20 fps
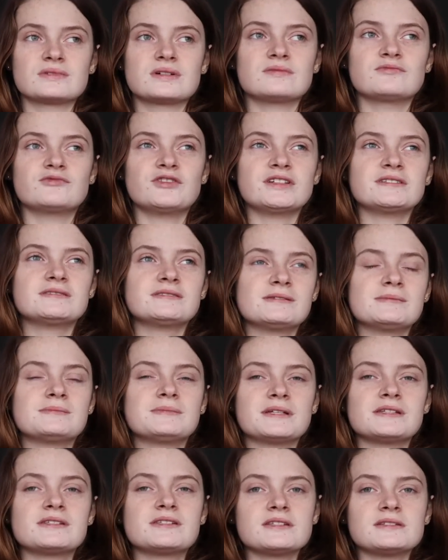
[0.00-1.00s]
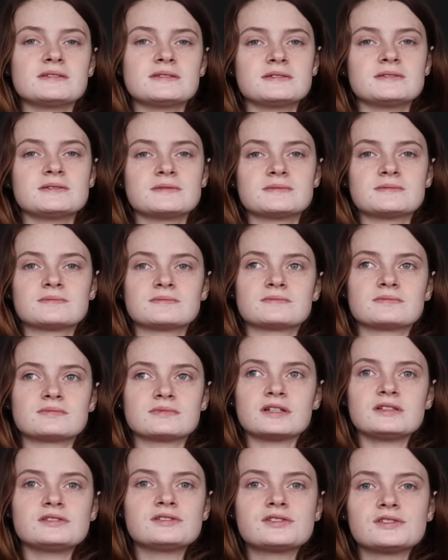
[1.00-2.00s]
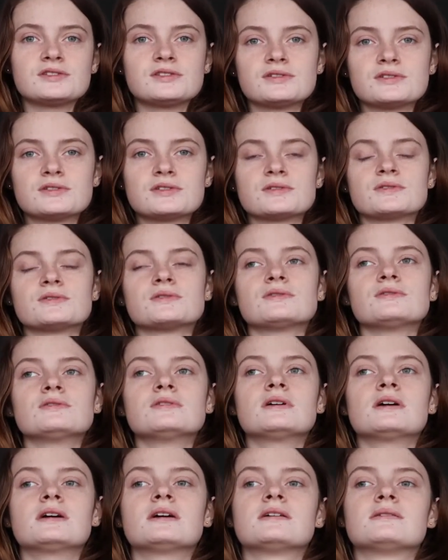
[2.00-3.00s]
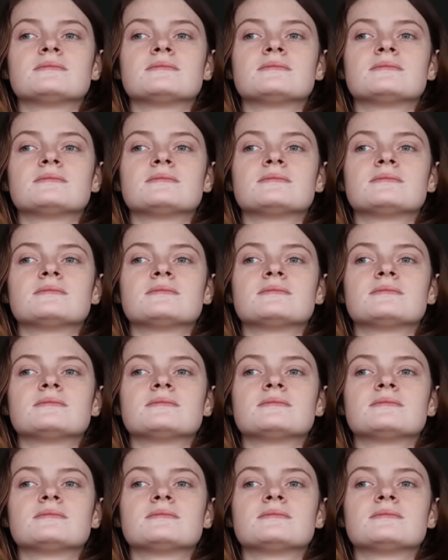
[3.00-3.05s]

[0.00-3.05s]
really busy and things to do.